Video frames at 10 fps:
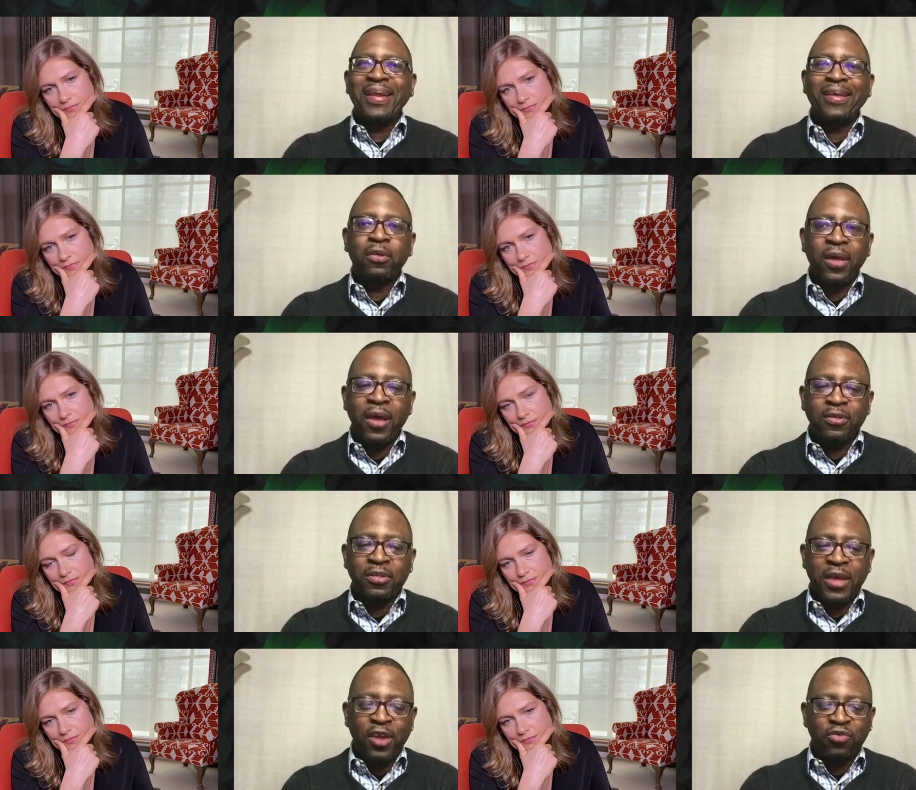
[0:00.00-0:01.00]
Speaker 1: there any
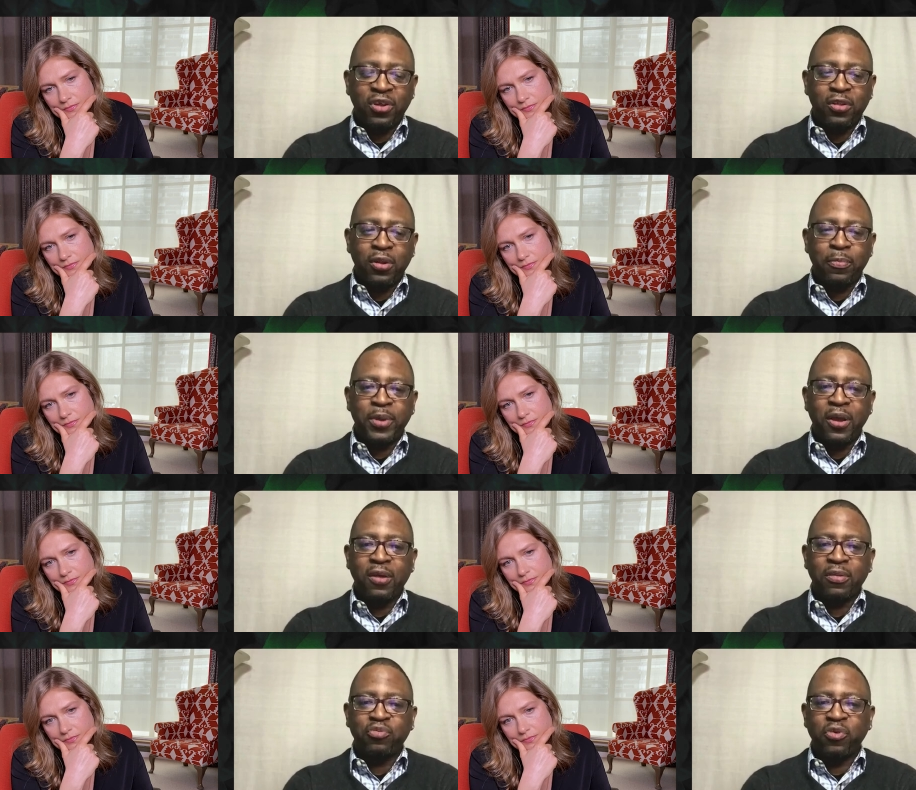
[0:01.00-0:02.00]
hesitation?
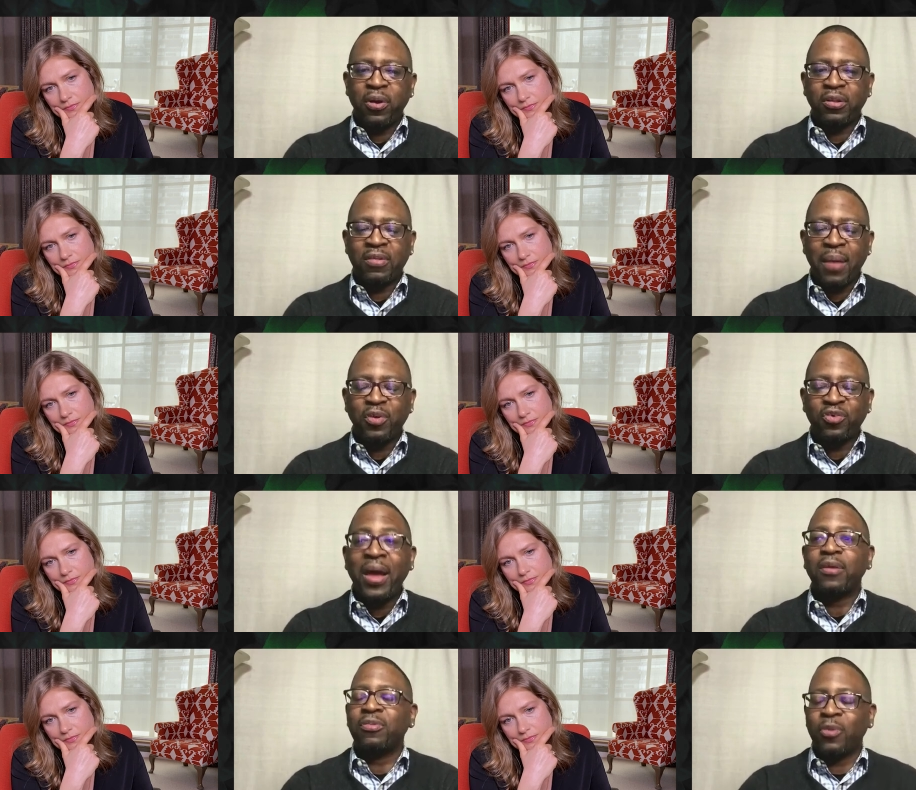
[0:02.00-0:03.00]
Because I'm sure at the time
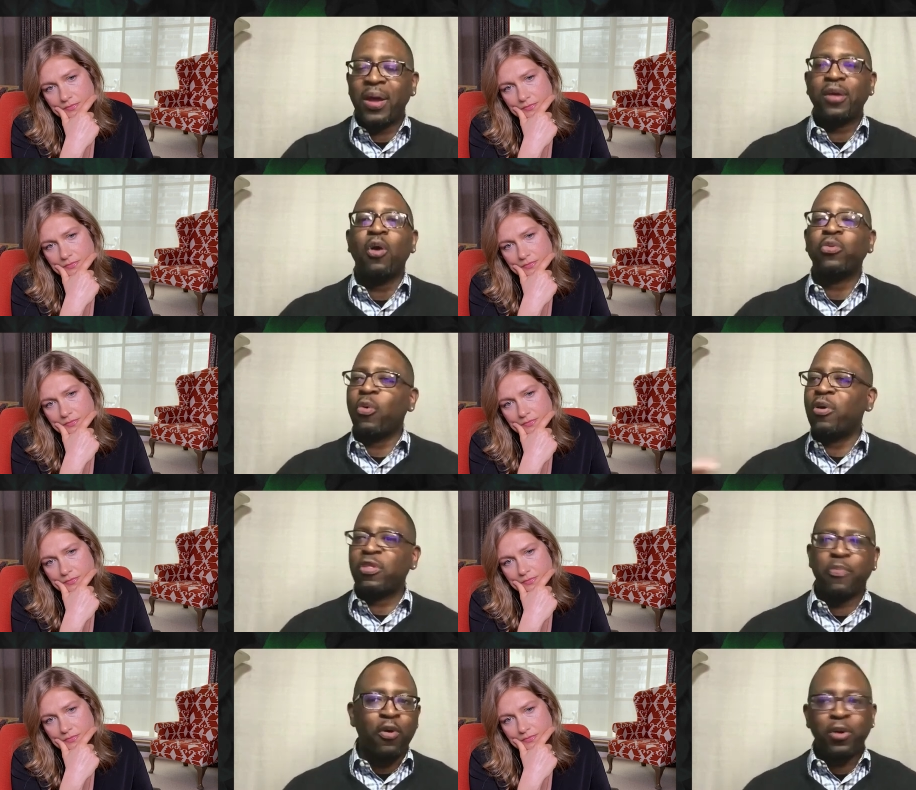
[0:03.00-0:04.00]
you shot, you still had to go
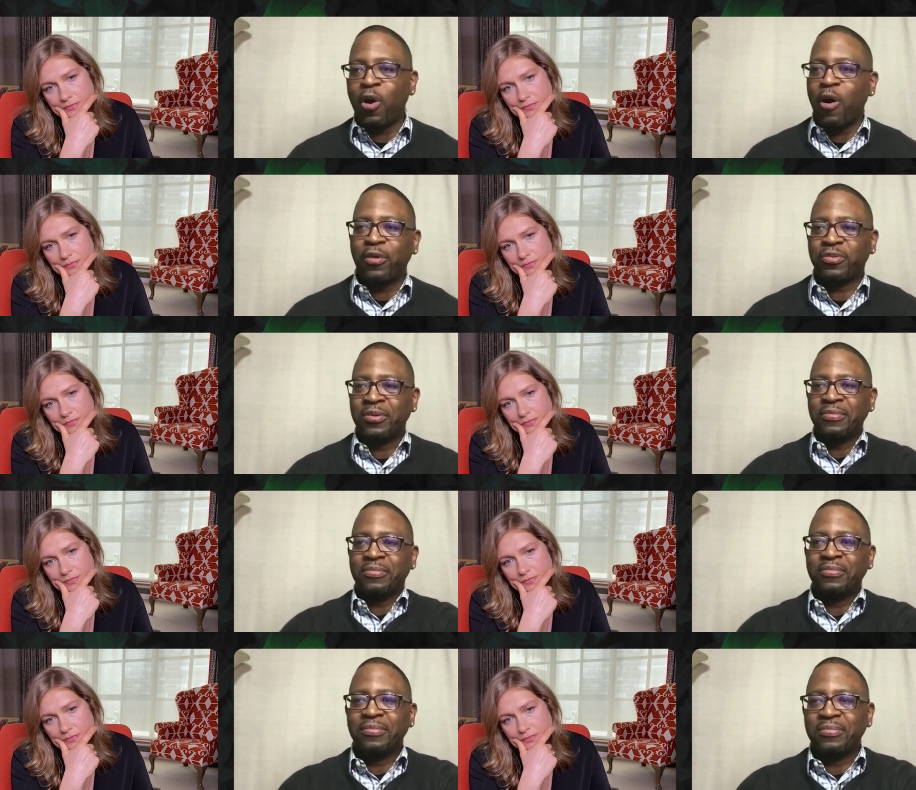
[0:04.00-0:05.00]
through all these
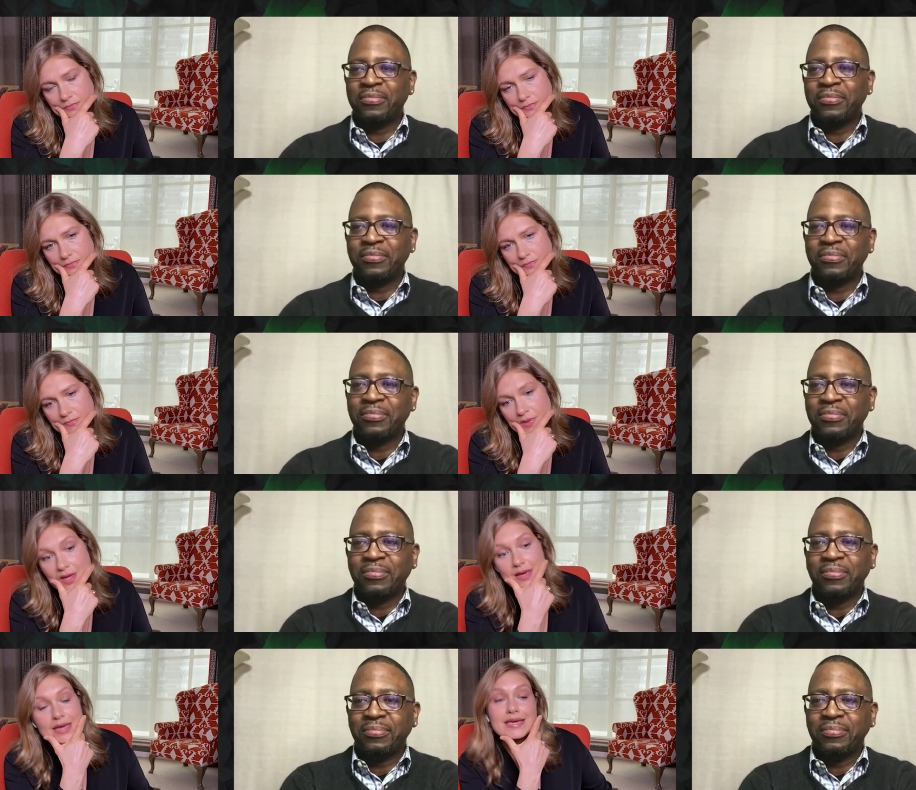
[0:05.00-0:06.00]
protocols.
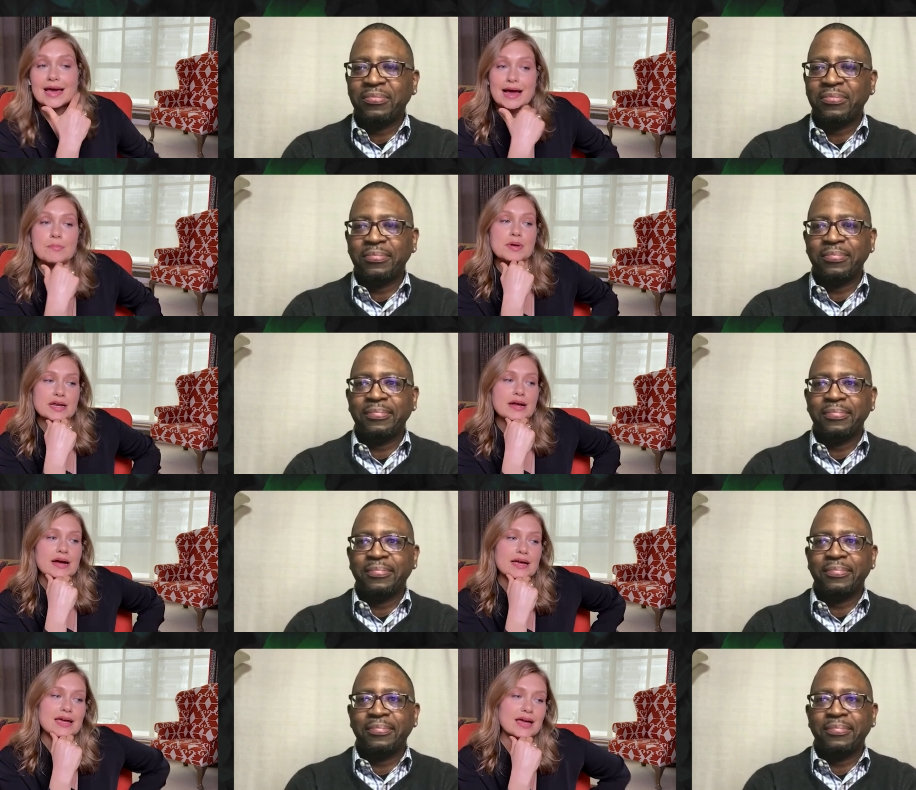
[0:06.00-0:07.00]
Speaker 2: Yeah, but
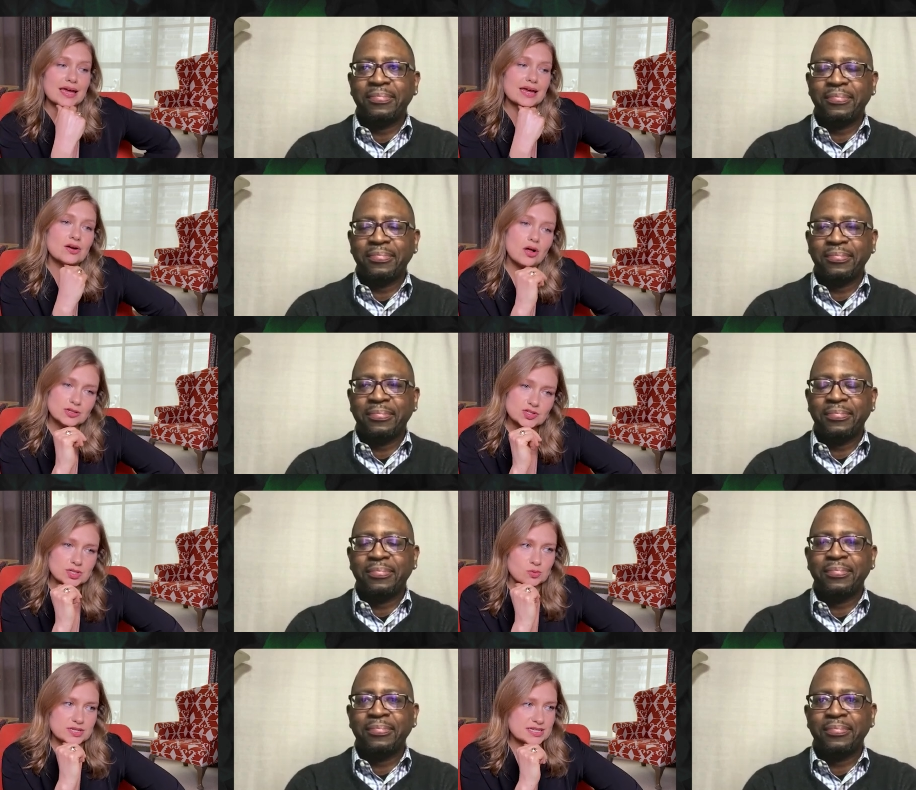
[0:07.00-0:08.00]
it
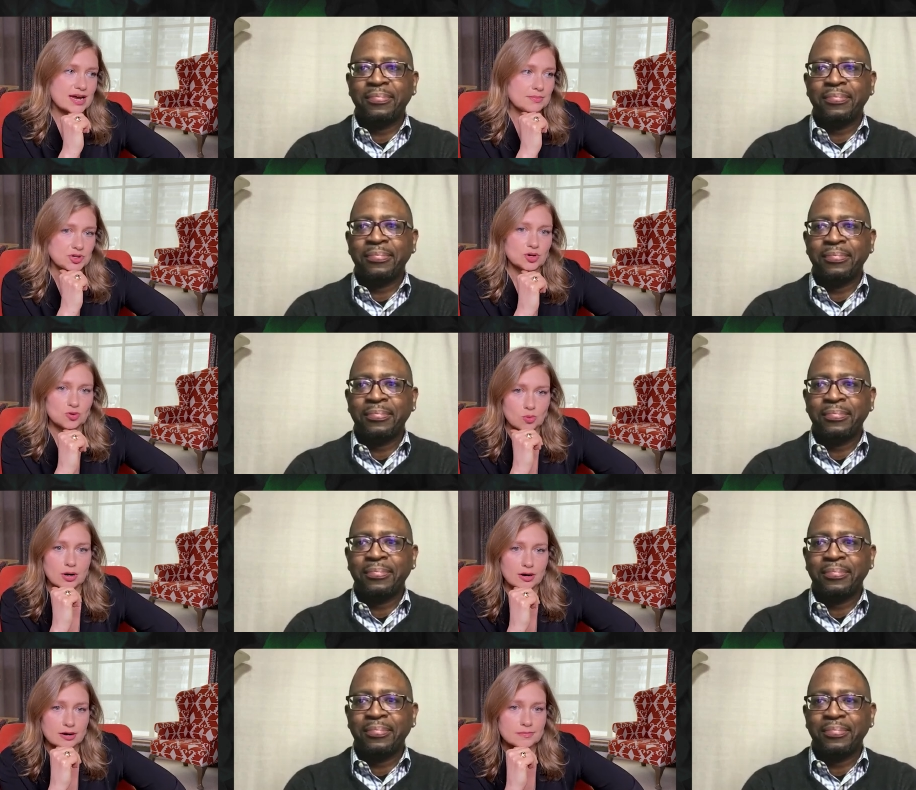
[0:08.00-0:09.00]
also was time to go to
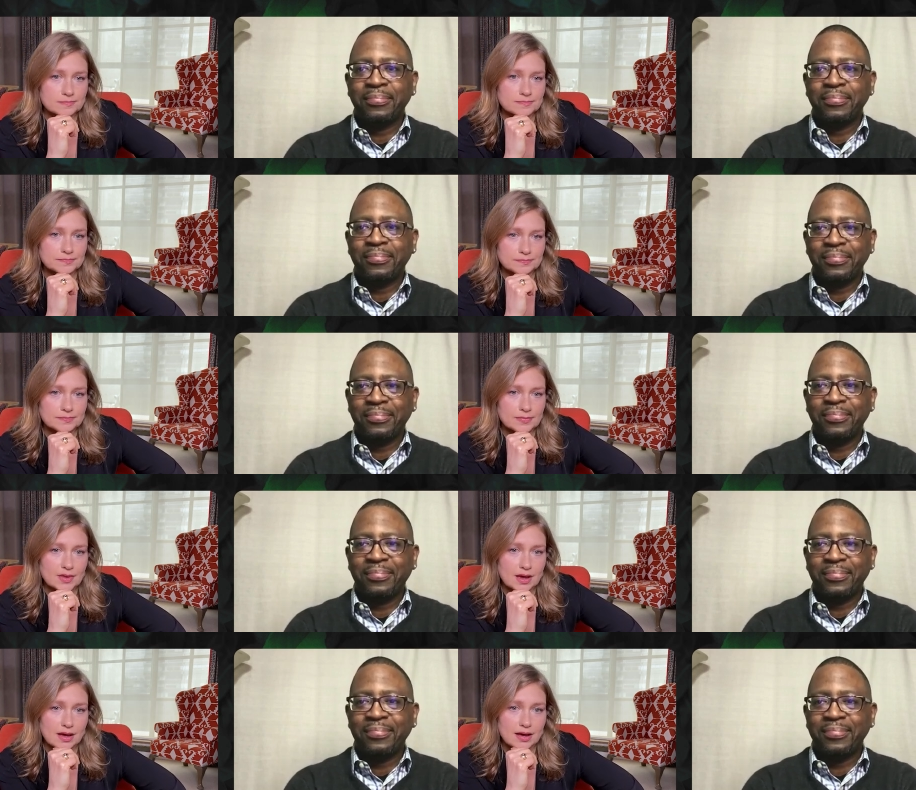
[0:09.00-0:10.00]
work.
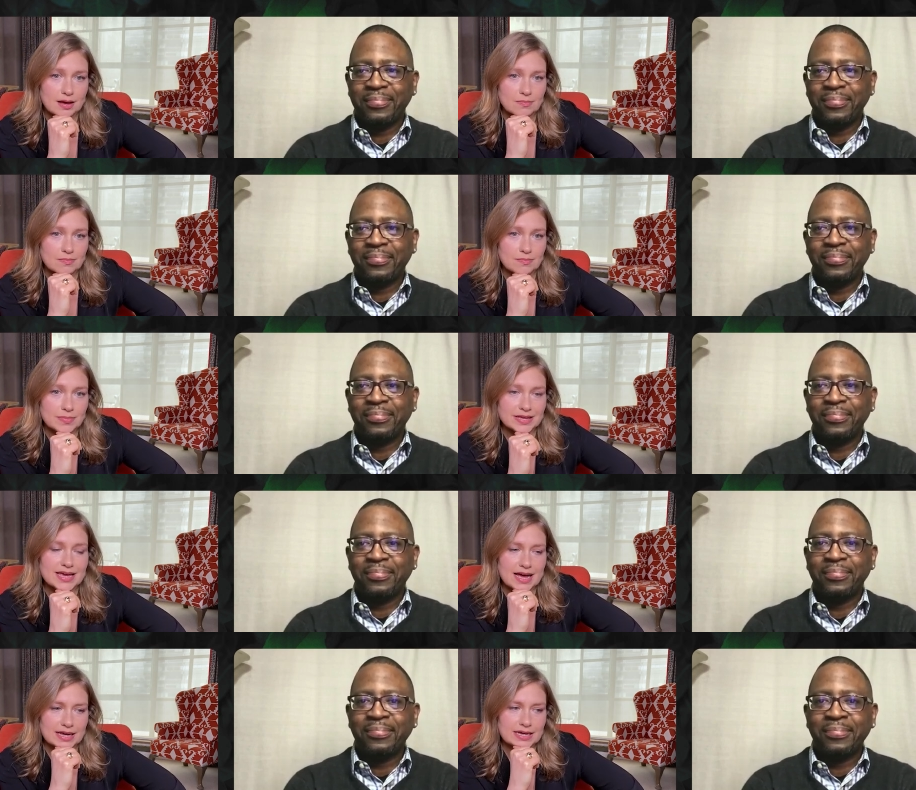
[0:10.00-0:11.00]
But yeah,